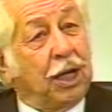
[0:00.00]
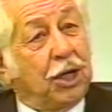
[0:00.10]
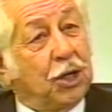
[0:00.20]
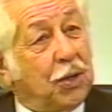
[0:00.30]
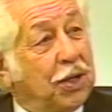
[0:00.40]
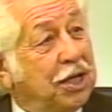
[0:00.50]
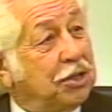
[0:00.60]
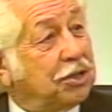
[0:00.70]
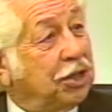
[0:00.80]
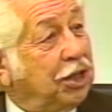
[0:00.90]
You know, an
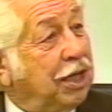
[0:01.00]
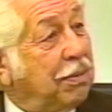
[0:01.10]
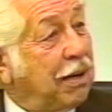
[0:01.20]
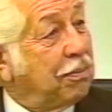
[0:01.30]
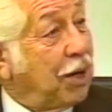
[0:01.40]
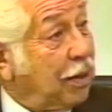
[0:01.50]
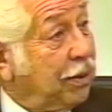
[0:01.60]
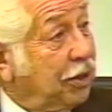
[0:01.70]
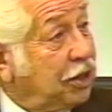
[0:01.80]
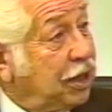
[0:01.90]
interesting thing about
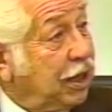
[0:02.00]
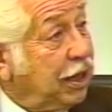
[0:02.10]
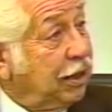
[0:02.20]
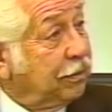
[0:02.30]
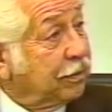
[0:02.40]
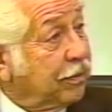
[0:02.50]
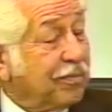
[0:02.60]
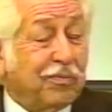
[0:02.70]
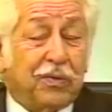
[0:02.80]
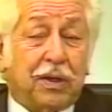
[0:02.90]
barberry tea,
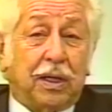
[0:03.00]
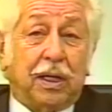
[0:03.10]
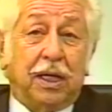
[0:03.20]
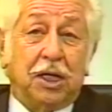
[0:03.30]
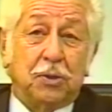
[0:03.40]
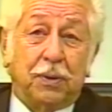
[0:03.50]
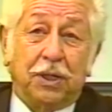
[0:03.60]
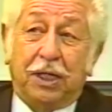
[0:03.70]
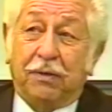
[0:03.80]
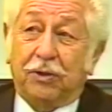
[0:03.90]
it has
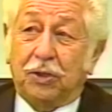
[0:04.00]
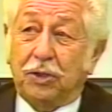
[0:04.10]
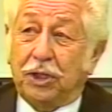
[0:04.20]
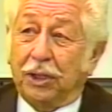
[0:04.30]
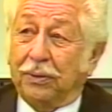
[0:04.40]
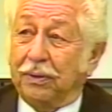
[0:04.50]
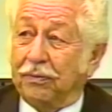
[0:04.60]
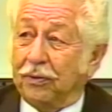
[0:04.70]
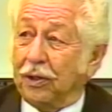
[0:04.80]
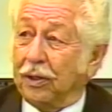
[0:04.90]
been given to children
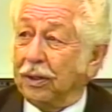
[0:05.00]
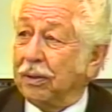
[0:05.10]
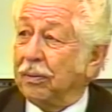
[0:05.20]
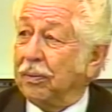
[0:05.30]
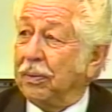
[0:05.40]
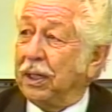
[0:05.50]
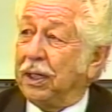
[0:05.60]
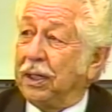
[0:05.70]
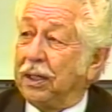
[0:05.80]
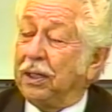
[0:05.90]
for
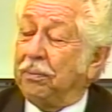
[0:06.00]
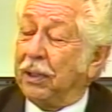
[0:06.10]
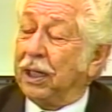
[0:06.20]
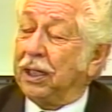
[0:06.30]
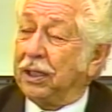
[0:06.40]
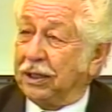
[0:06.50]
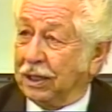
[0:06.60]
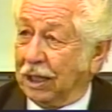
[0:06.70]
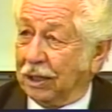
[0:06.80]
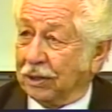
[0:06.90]
many, many
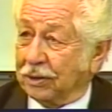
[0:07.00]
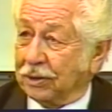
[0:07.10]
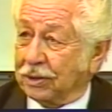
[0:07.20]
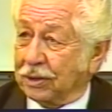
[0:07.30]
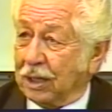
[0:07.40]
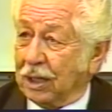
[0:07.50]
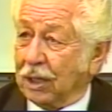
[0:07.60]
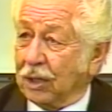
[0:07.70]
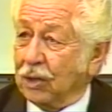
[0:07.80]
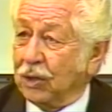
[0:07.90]
years
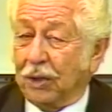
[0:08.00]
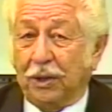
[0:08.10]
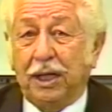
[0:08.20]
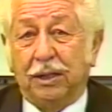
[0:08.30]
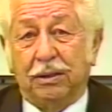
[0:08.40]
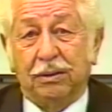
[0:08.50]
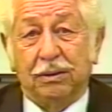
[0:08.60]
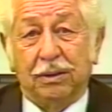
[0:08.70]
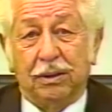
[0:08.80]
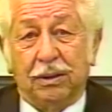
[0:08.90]
who don't eat,
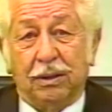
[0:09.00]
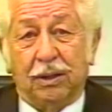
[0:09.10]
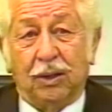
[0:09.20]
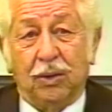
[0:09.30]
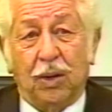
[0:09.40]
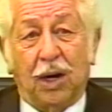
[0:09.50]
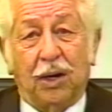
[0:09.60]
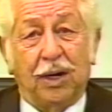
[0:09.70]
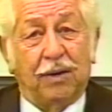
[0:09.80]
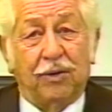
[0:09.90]
who
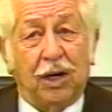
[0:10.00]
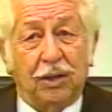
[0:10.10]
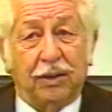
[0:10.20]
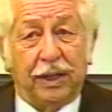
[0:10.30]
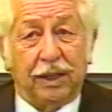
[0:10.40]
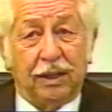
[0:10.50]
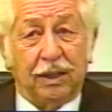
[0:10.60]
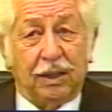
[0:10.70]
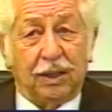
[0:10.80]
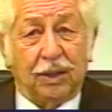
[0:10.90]
are never hungry,
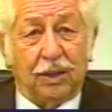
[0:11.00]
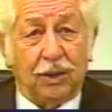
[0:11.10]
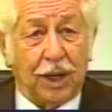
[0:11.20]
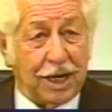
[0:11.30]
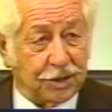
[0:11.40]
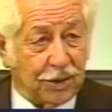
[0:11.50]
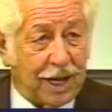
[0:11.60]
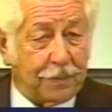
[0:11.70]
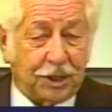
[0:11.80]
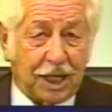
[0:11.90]
who has no
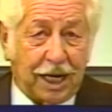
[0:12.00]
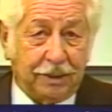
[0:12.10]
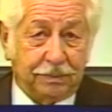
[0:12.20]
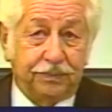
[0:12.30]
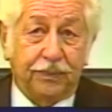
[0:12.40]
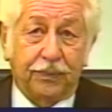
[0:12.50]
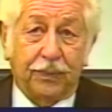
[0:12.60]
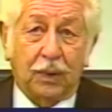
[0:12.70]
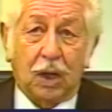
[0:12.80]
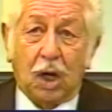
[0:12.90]
appetite
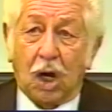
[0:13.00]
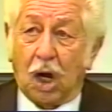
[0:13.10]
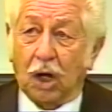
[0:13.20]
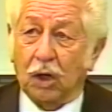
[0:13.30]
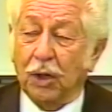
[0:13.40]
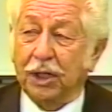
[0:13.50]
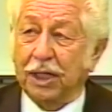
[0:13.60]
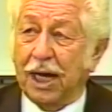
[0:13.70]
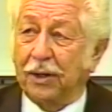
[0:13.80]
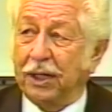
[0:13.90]
are going
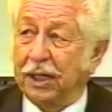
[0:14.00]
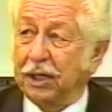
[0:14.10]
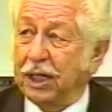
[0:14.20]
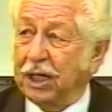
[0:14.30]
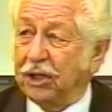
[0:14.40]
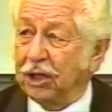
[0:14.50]
downhill and getting